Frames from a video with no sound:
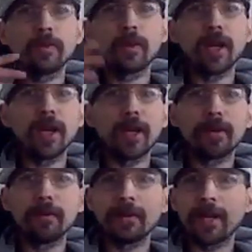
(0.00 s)

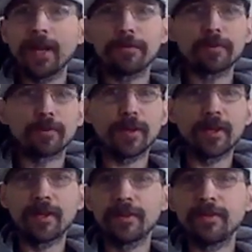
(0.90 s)
cran, apple
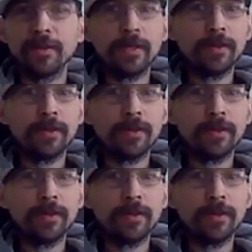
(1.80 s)
cran,